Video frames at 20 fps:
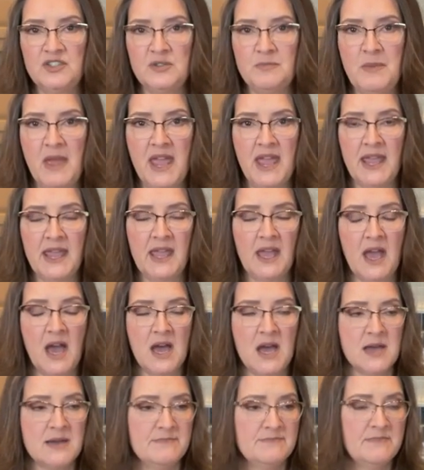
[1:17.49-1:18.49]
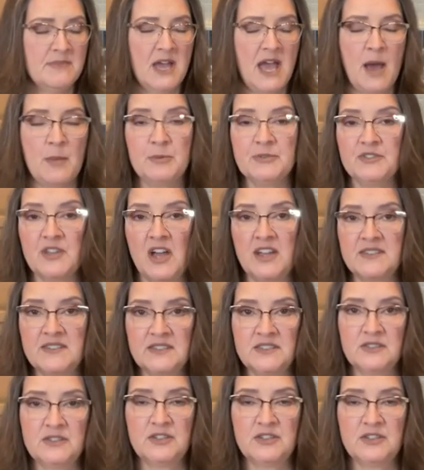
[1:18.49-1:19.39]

to make um, applesauce.